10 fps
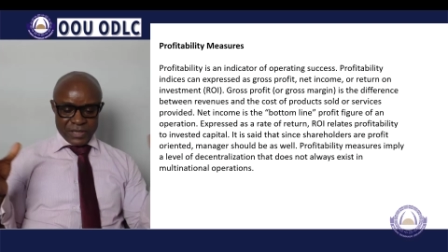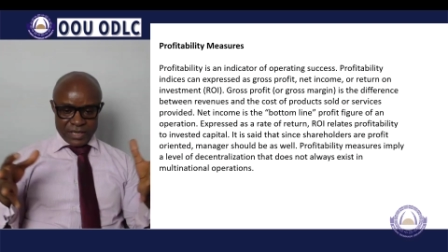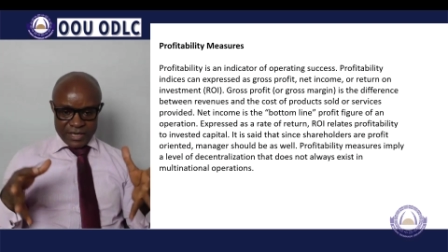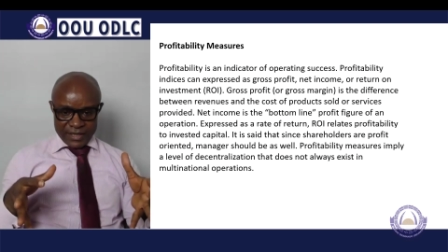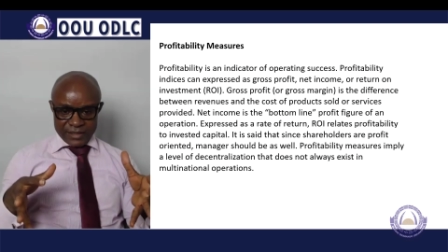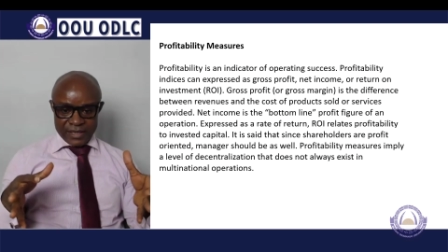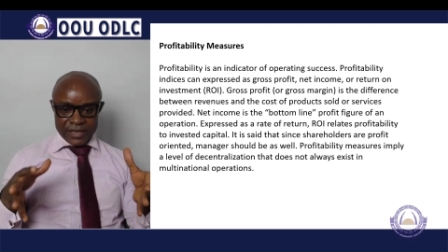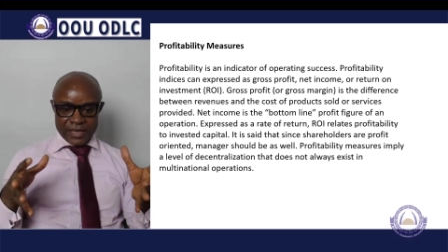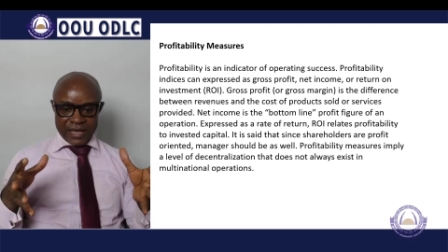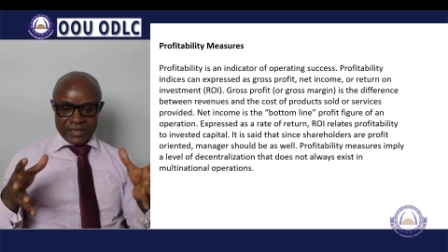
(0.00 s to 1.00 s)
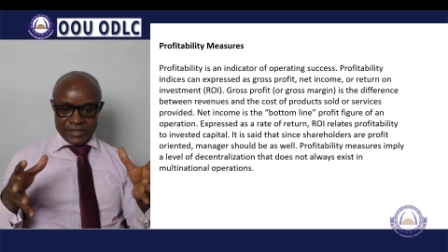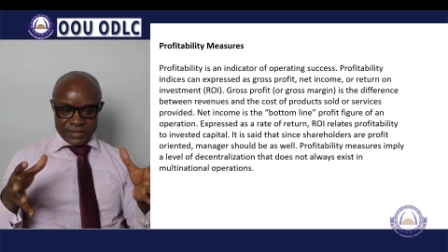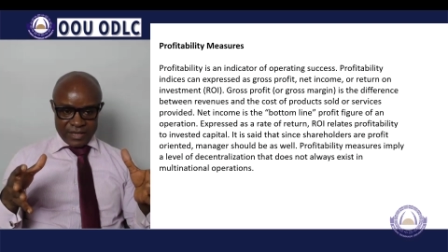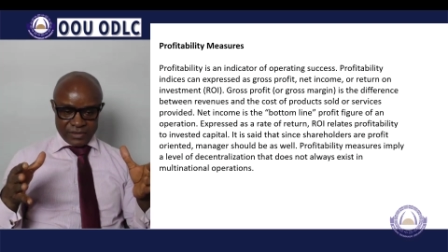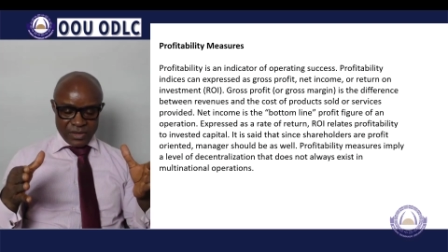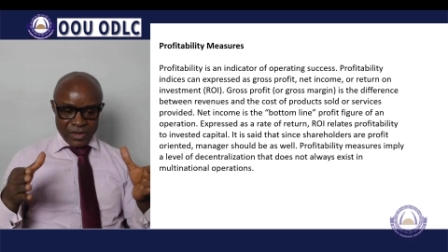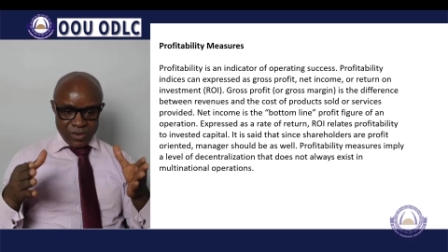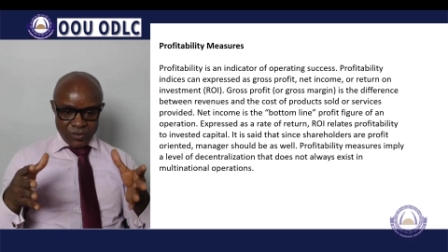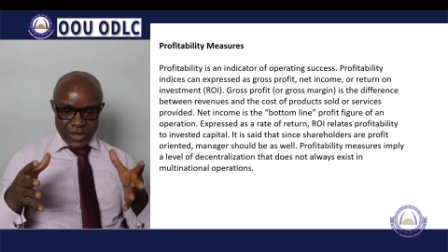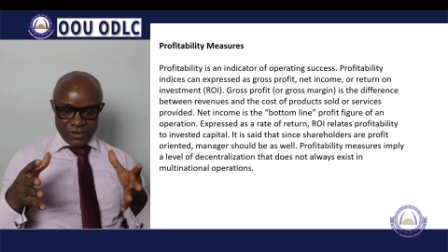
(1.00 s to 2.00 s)
But the key thing here is that
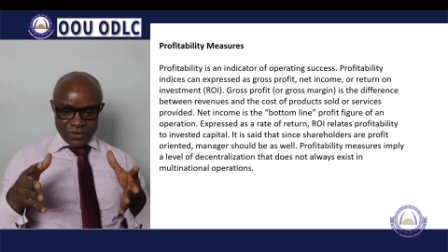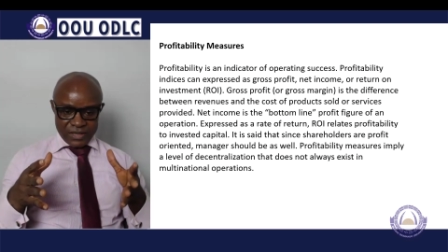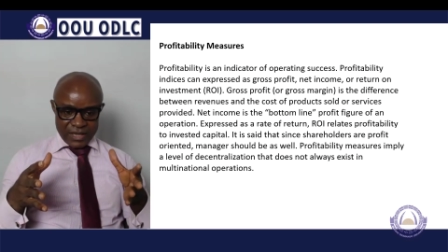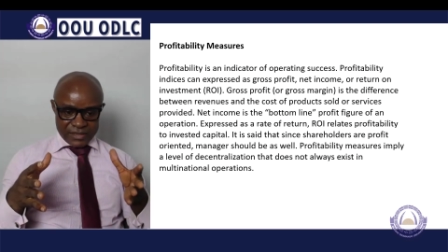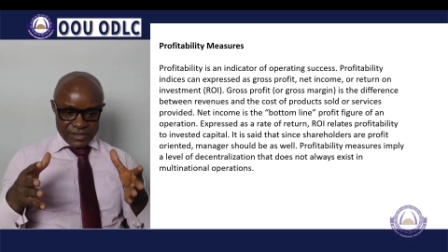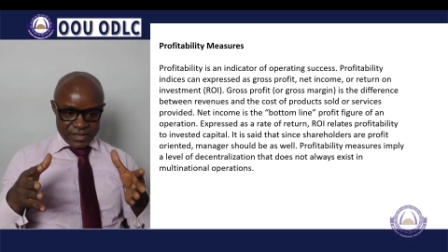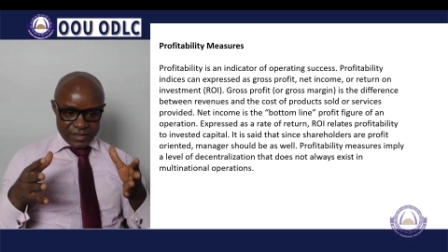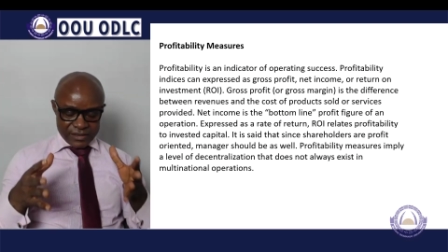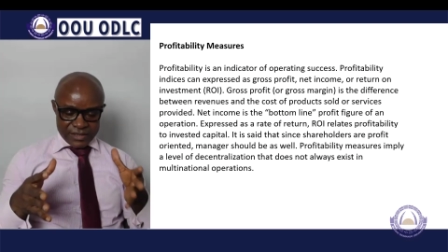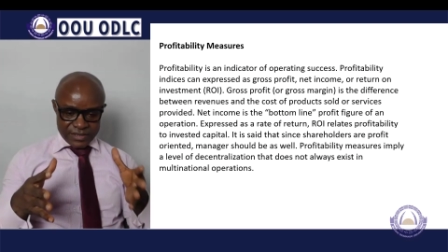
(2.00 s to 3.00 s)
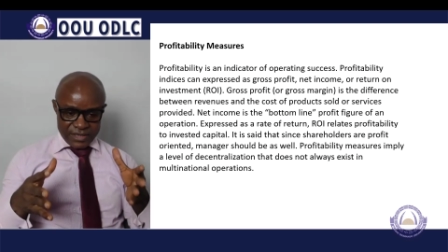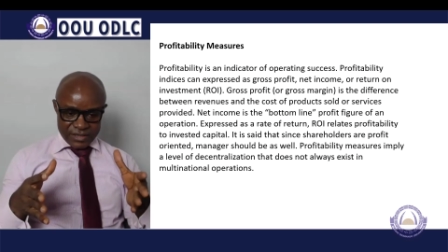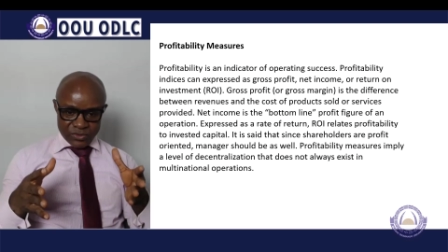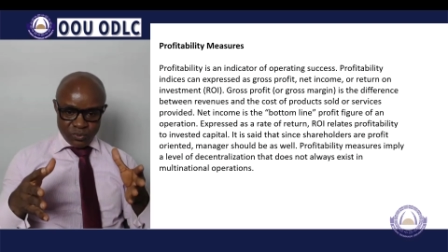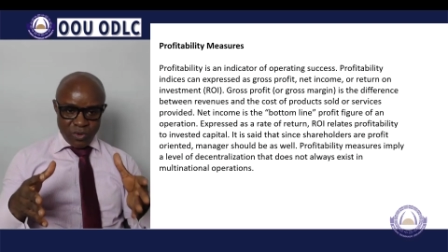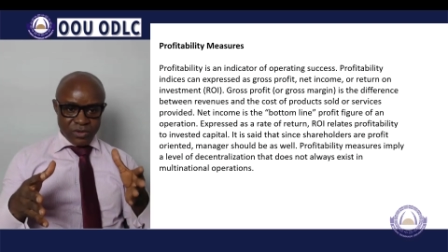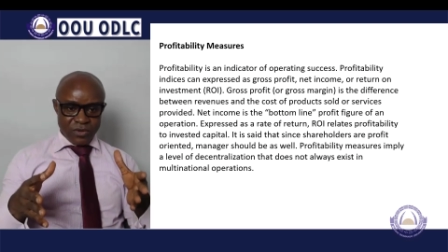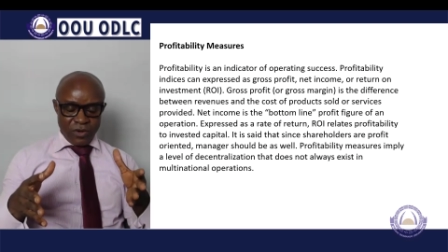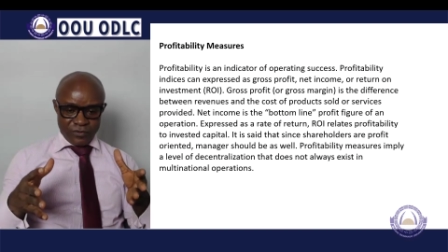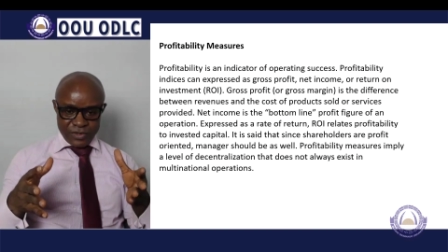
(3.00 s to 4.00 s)
we are looking at it that this is
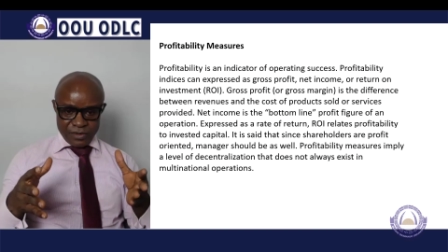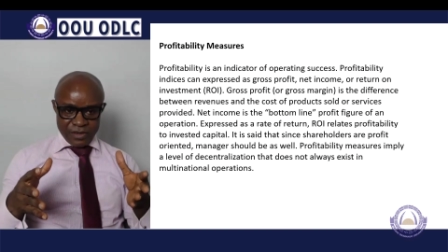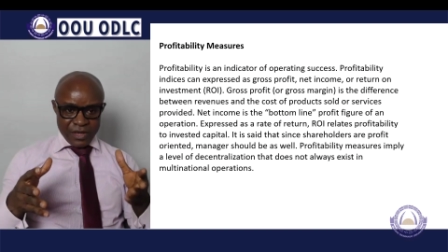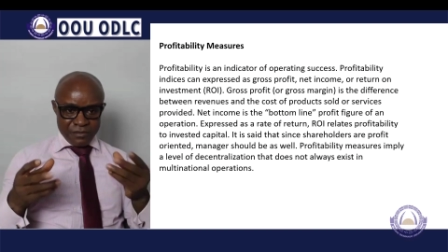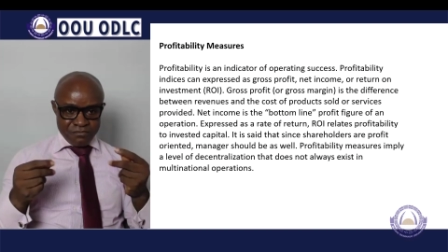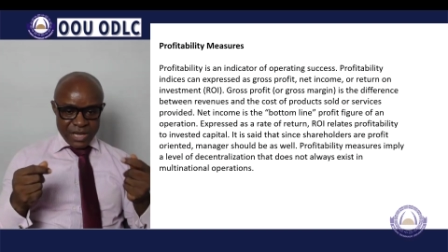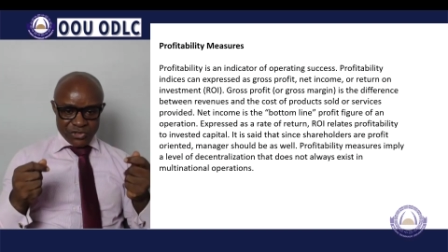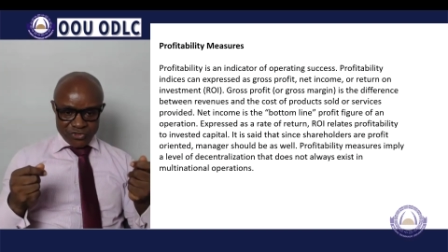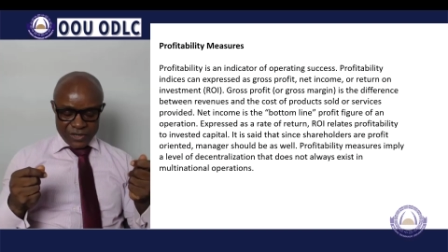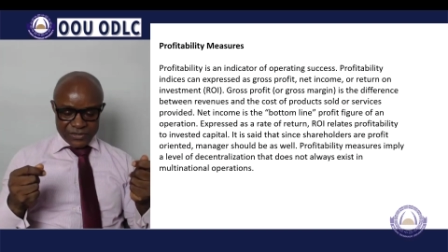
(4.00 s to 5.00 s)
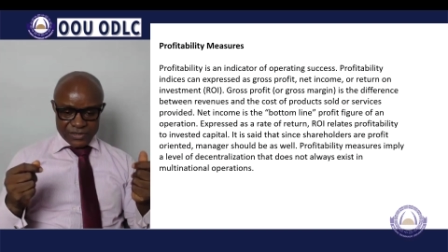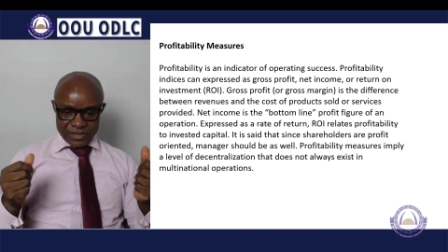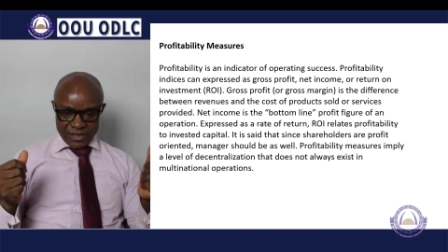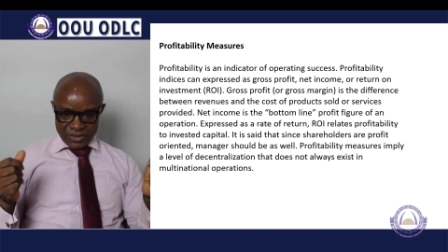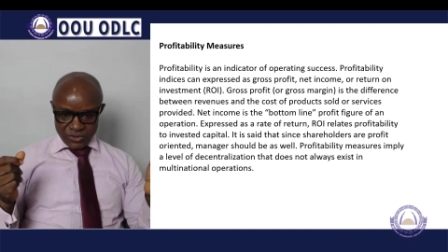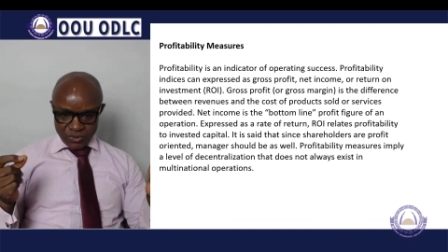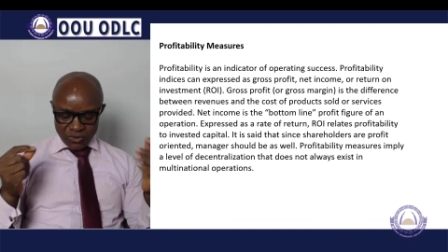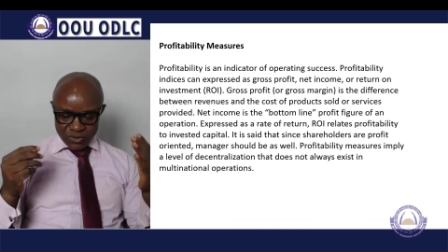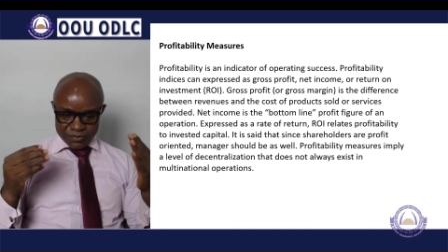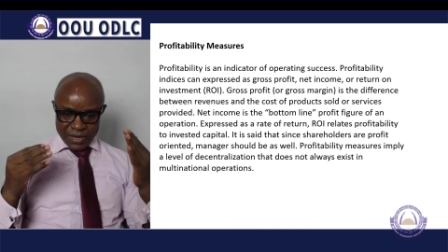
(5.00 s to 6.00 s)
one of the metrics
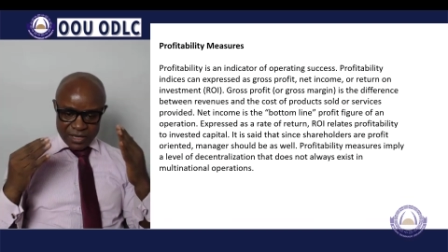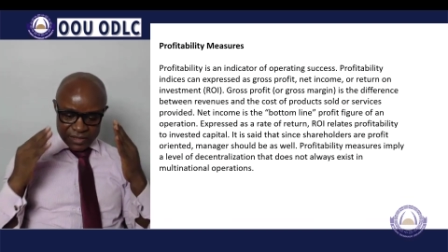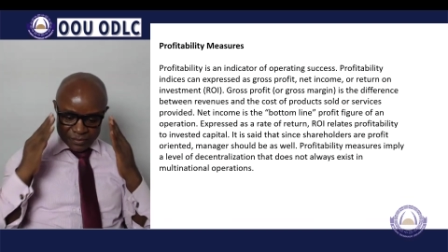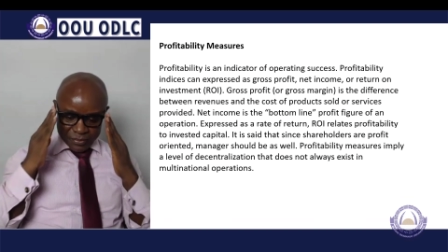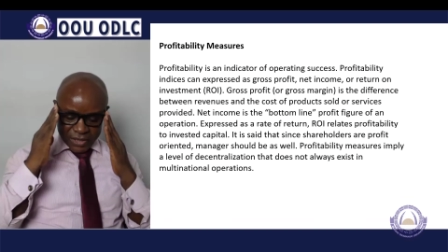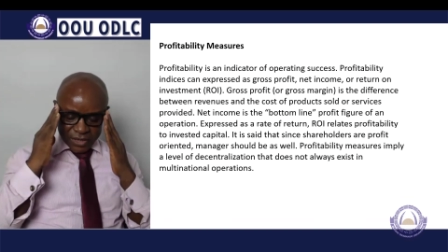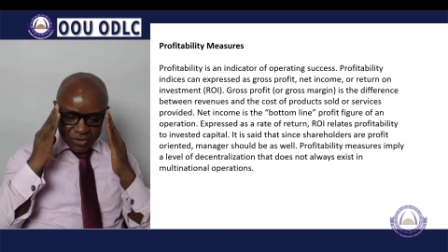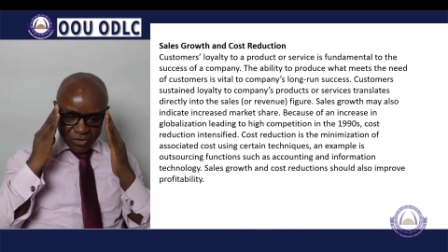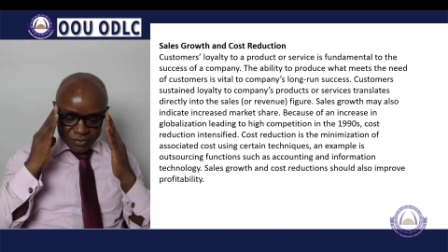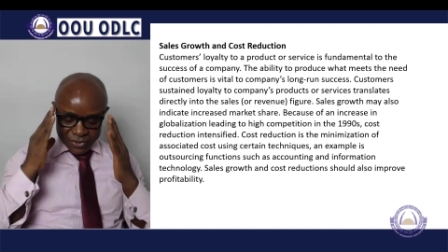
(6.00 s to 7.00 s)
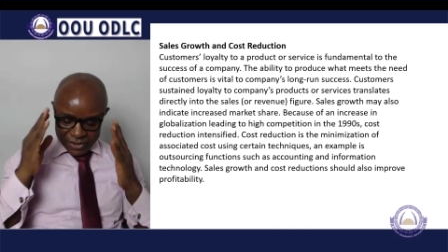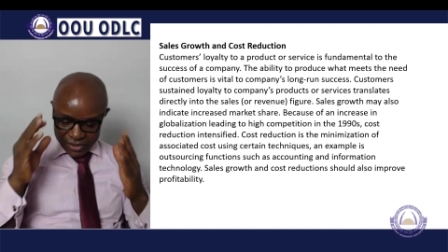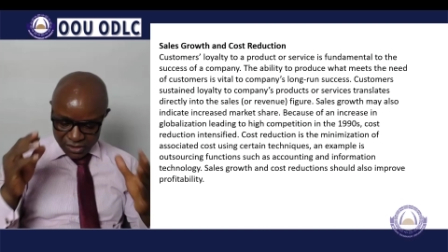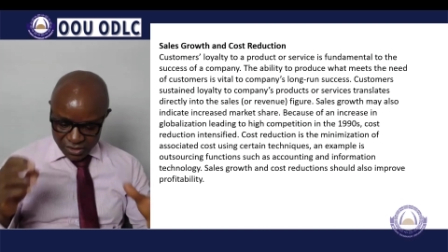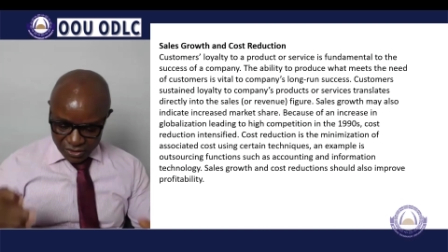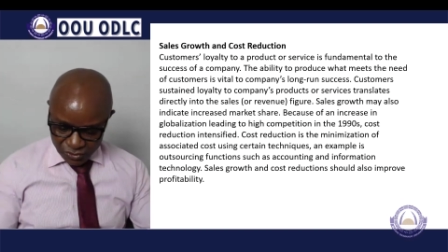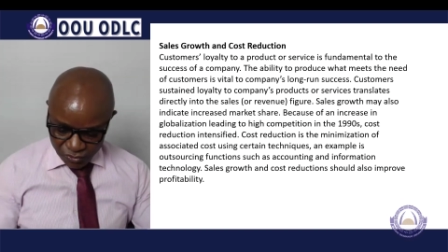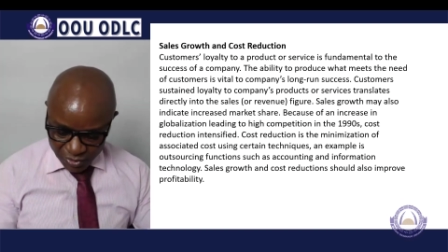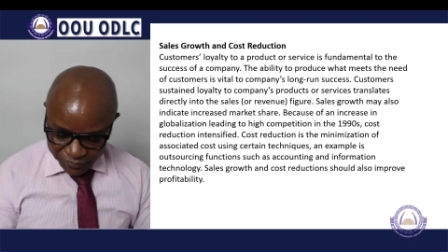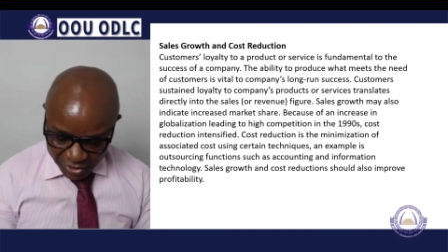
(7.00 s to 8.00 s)
used by the parent company
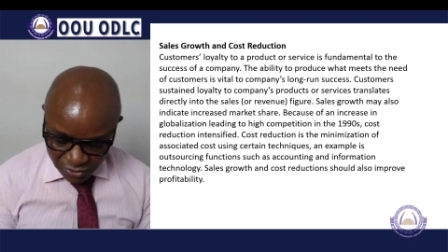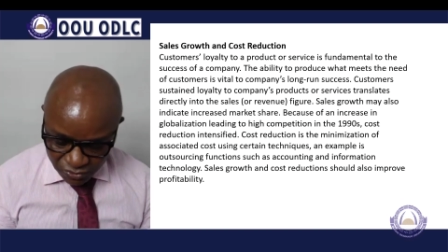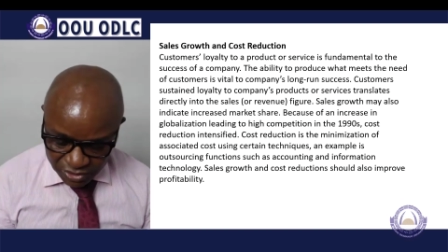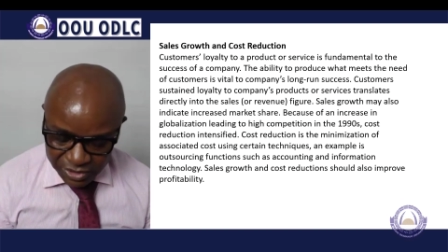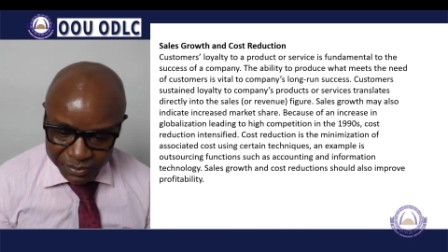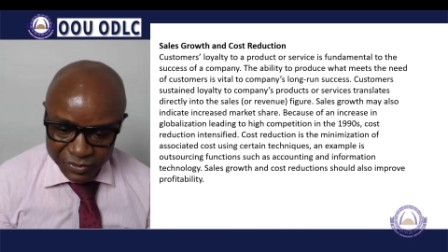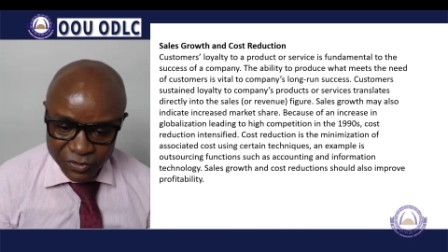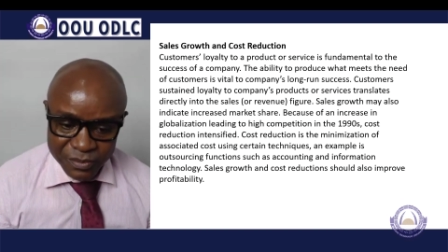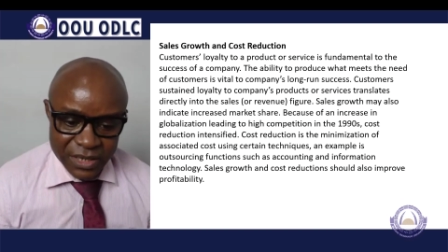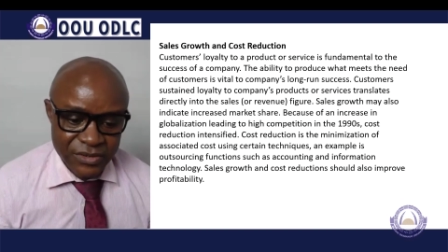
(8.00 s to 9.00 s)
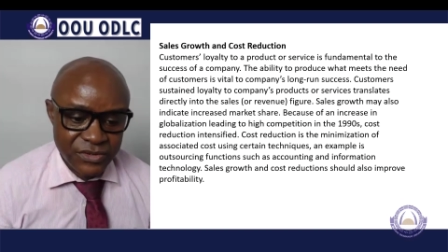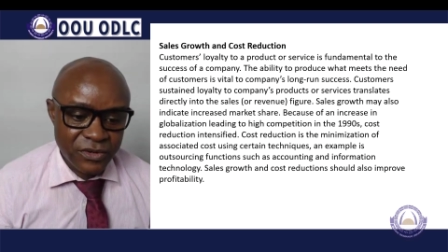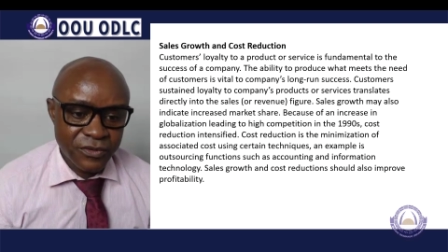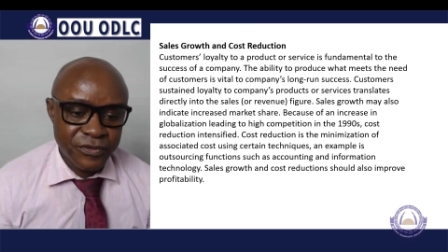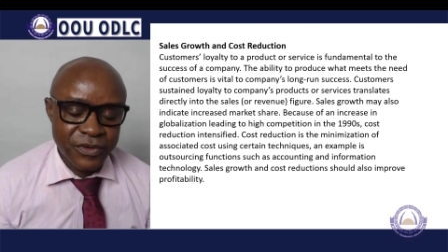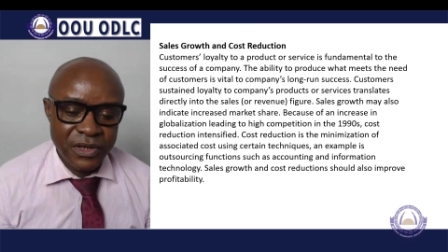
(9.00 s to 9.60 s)
to evaluate the performance of